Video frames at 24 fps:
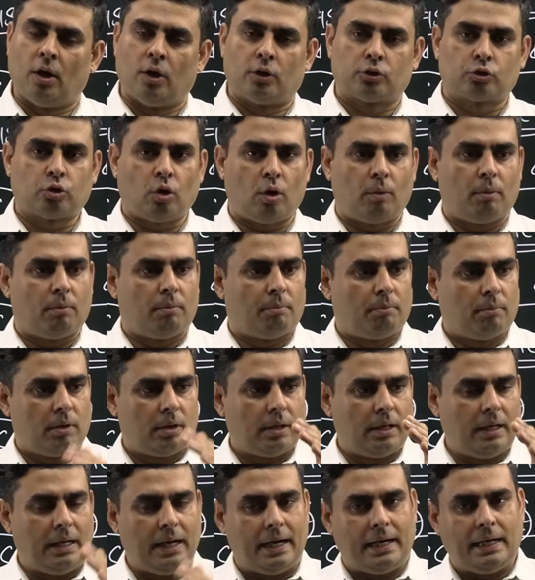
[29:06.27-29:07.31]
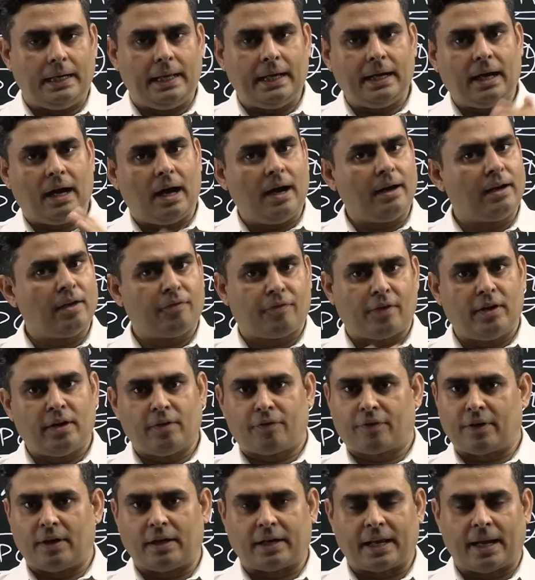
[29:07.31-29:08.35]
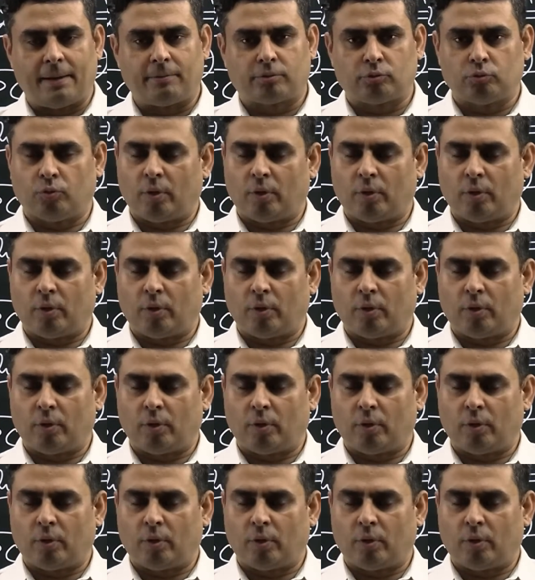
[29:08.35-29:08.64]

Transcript: So lending are different types.